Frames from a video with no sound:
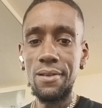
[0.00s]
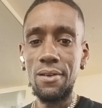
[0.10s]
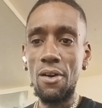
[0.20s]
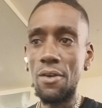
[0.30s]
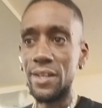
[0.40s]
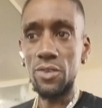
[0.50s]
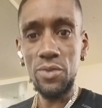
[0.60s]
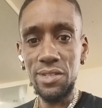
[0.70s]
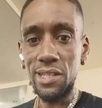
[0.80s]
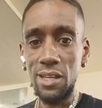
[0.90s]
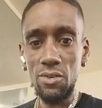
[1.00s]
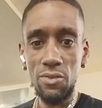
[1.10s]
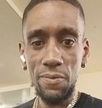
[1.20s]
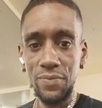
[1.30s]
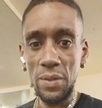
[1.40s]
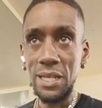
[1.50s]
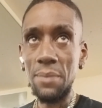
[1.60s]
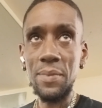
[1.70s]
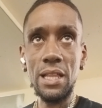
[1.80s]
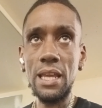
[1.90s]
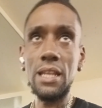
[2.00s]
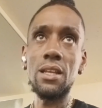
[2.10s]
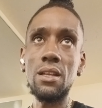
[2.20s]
All they do is steal, manipulate,